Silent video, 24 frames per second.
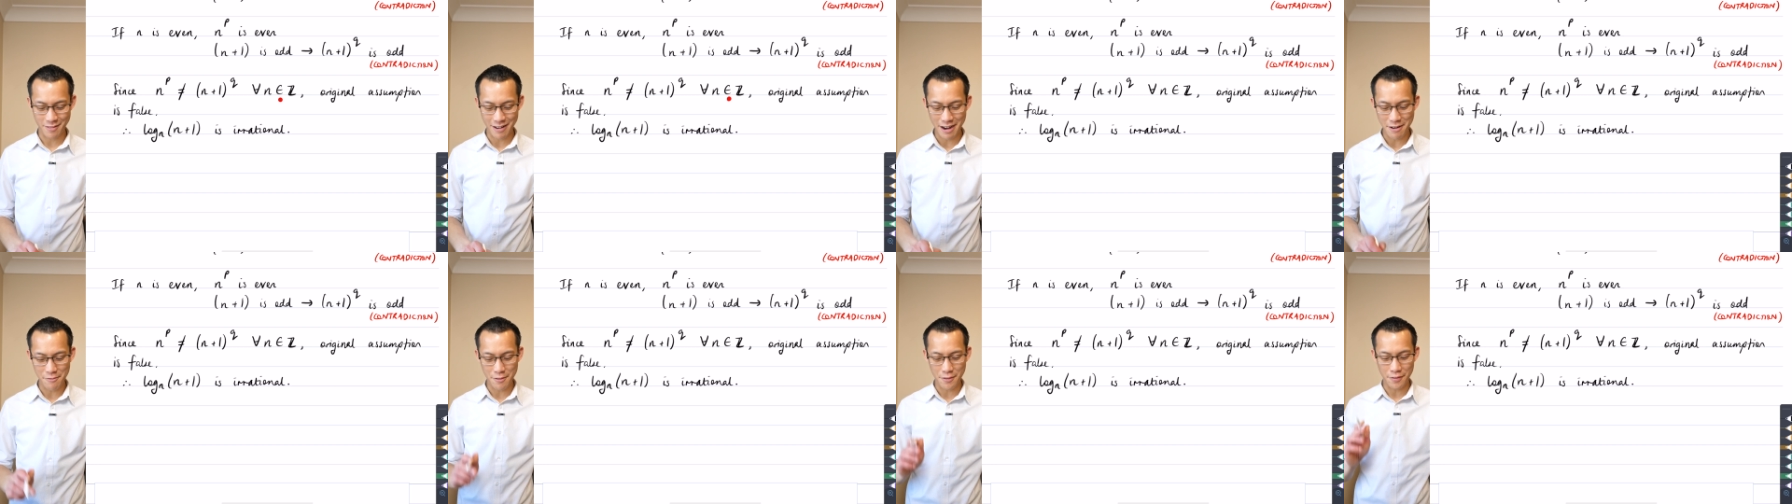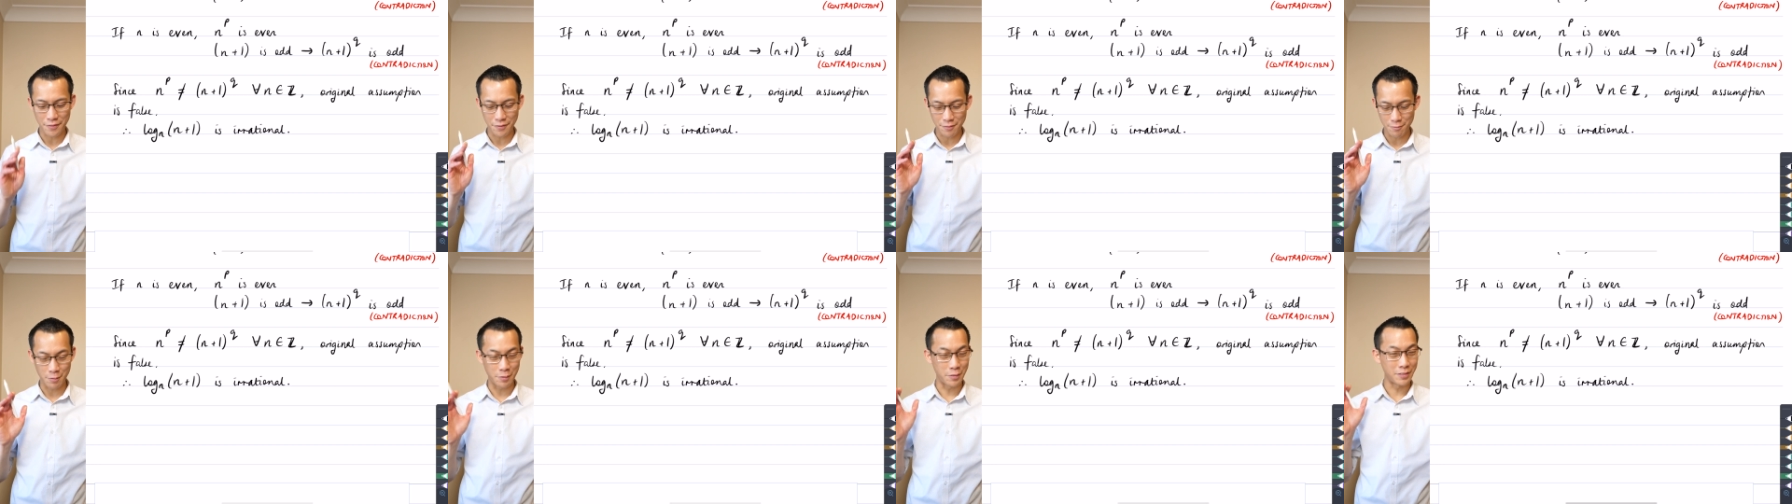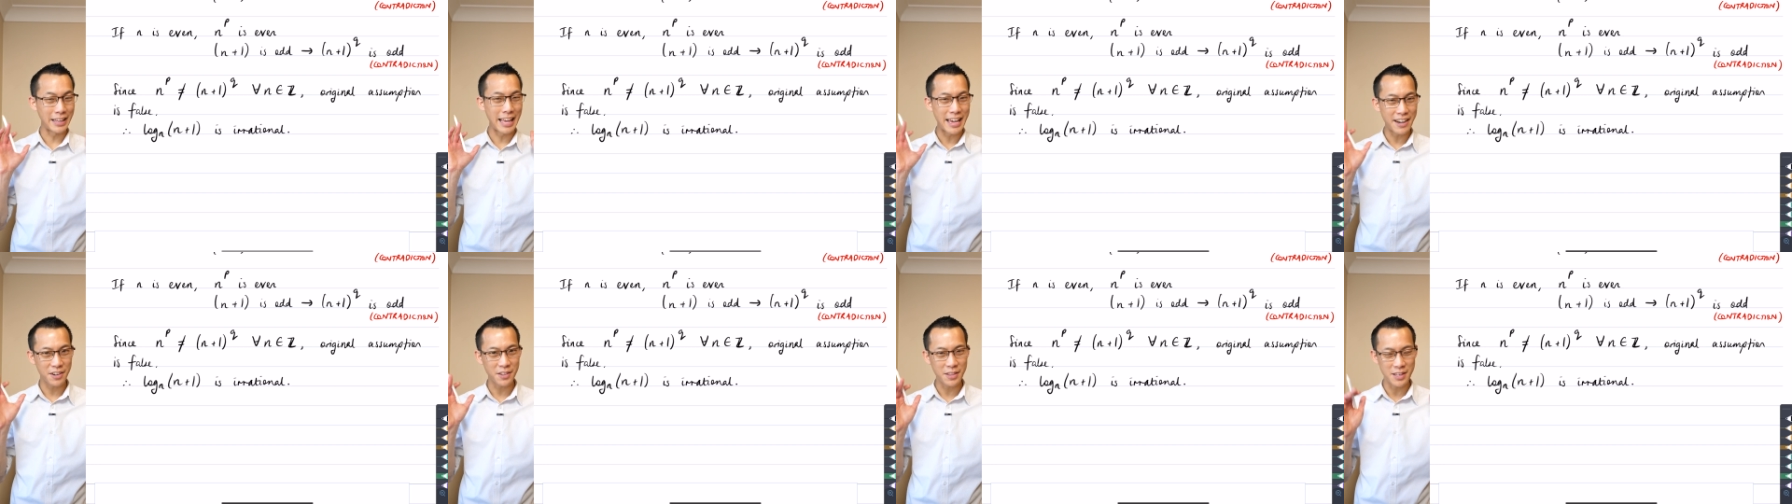right, we've, we've
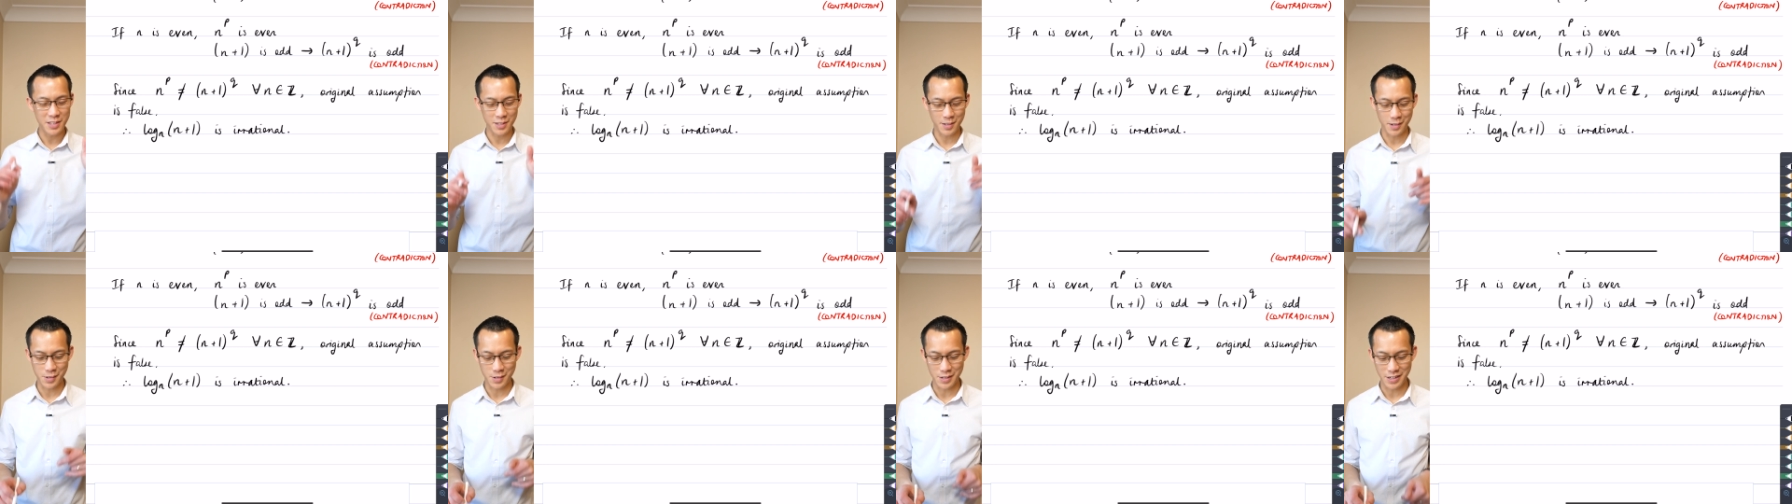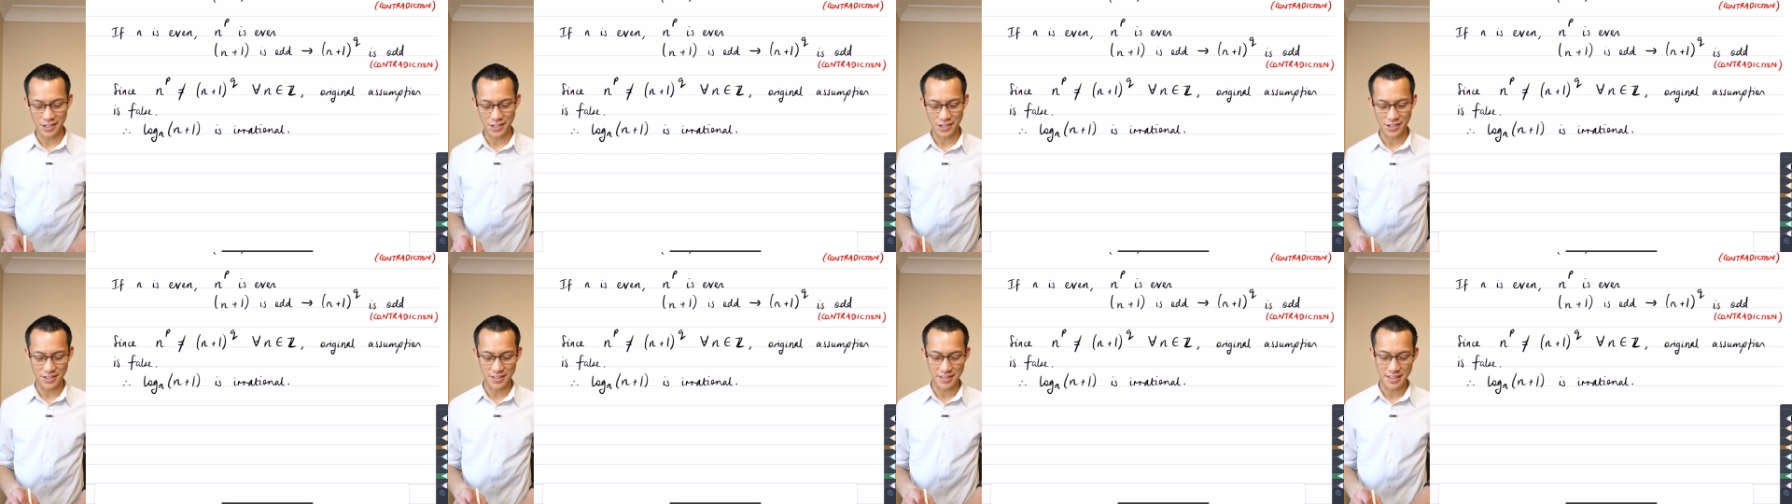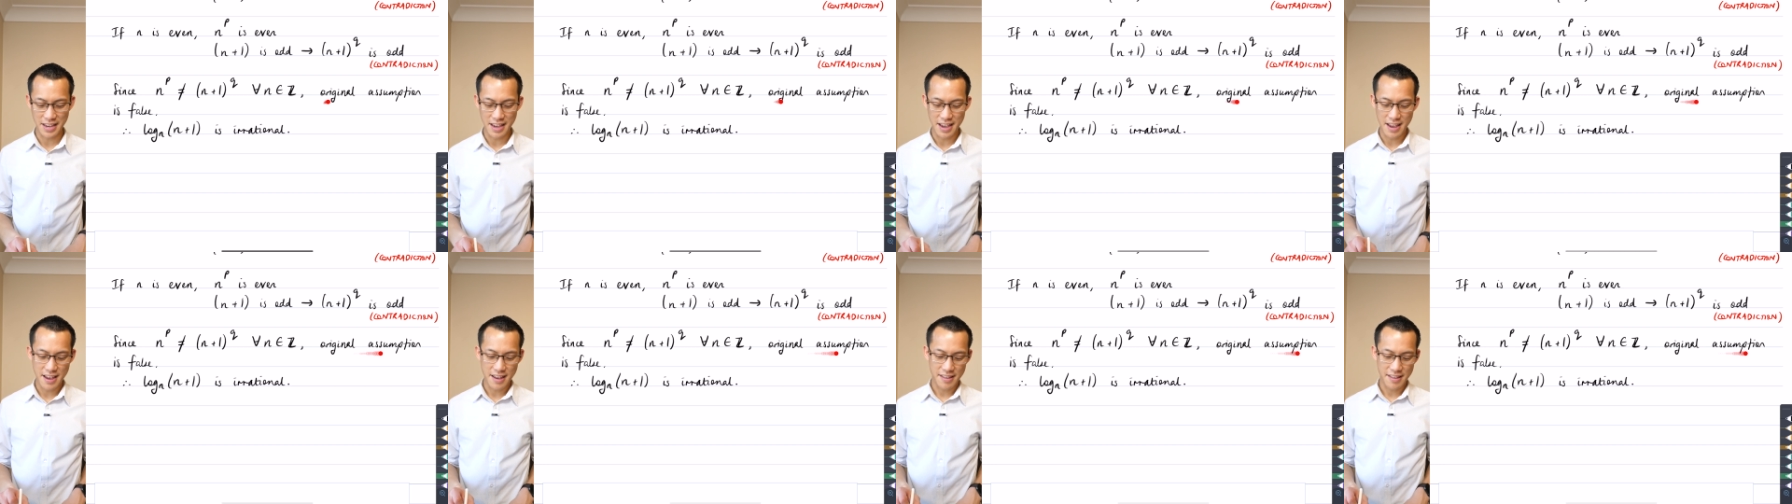landed on these contradictions,